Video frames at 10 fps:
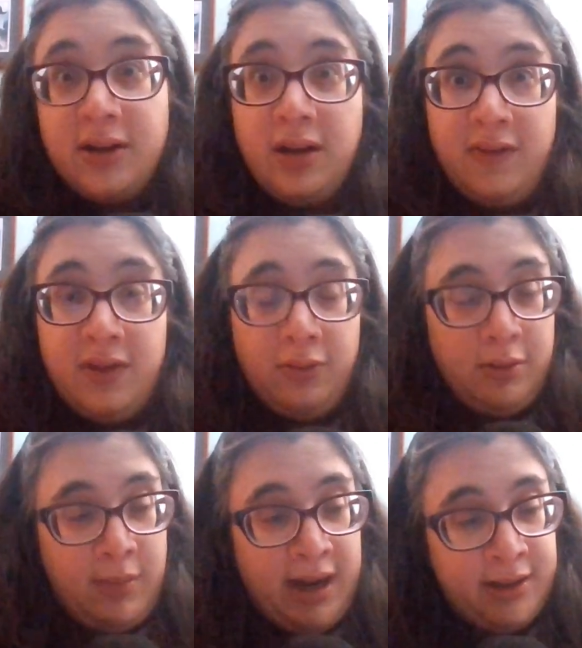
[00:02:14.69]
of the
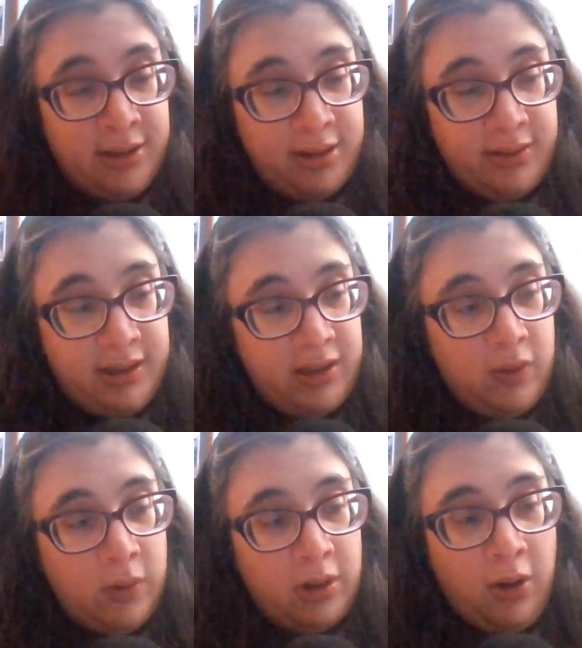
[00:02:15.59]
reminder that
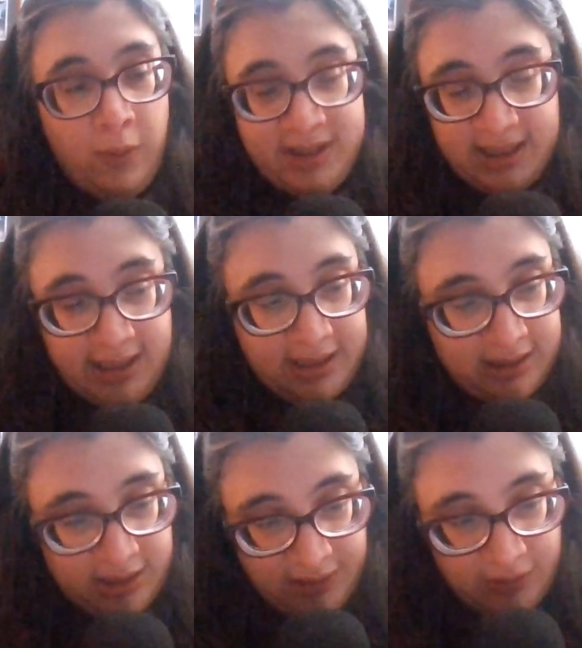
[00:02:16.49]
you are always
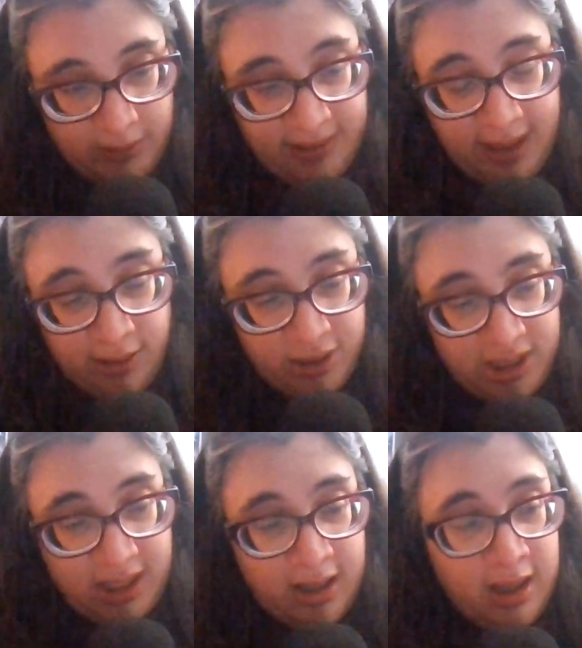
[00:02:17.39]
connected to source
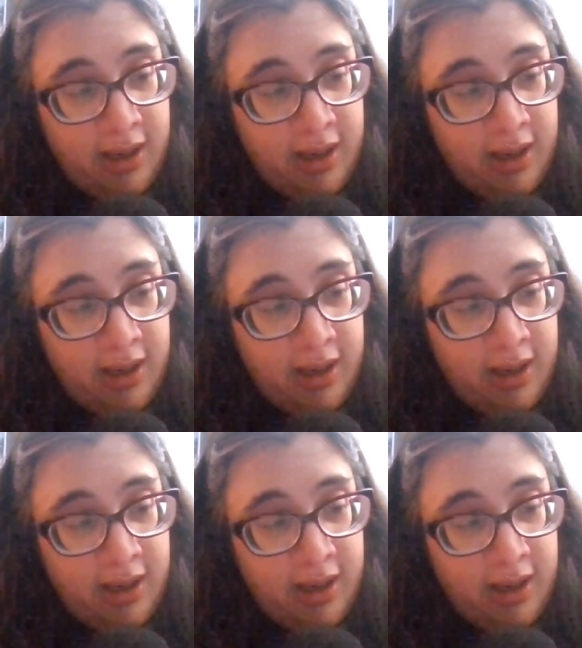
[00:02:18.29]
energy.